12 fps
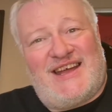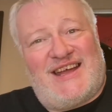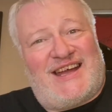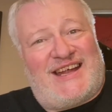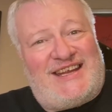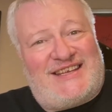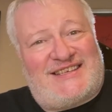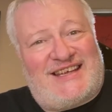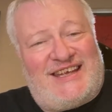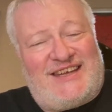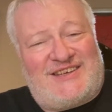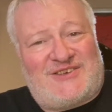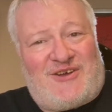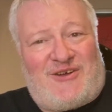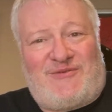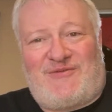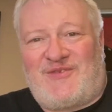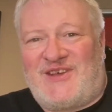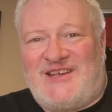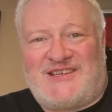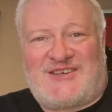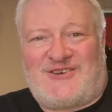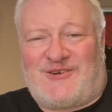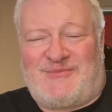and he takes off, these
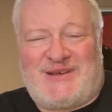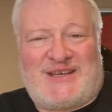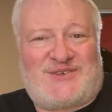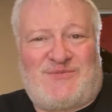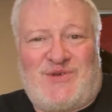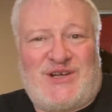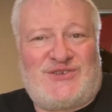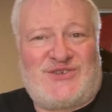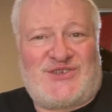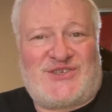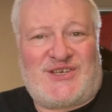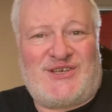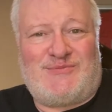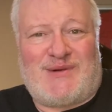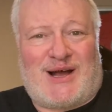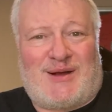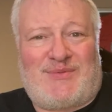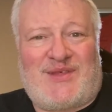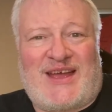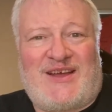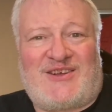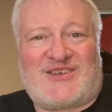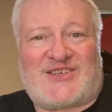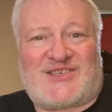comics will zoom up. They
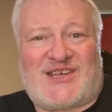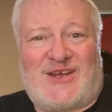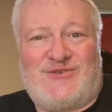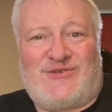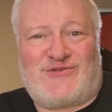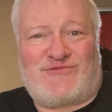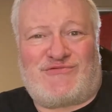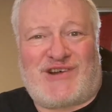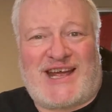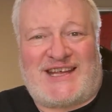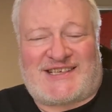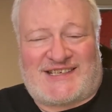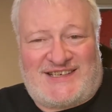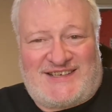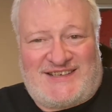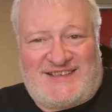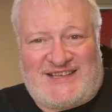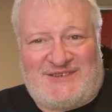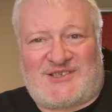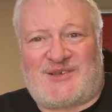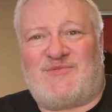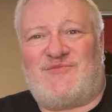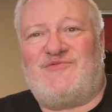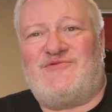are so great. There's
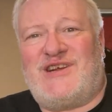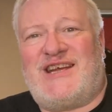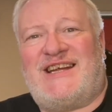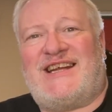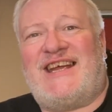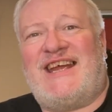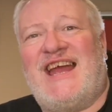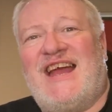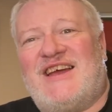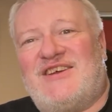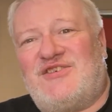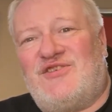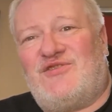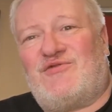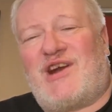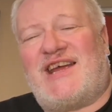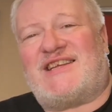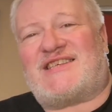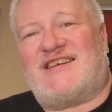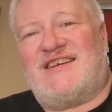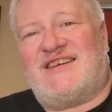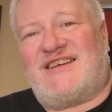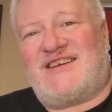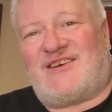some really great
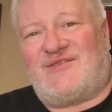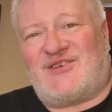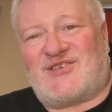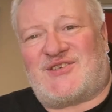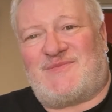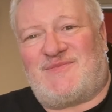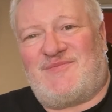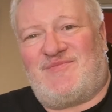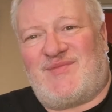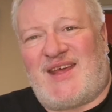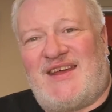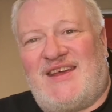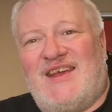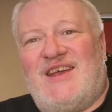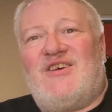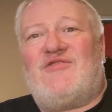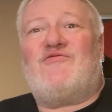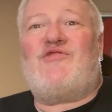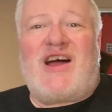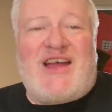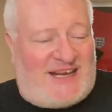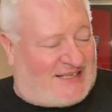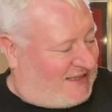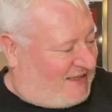covers.
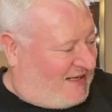Right.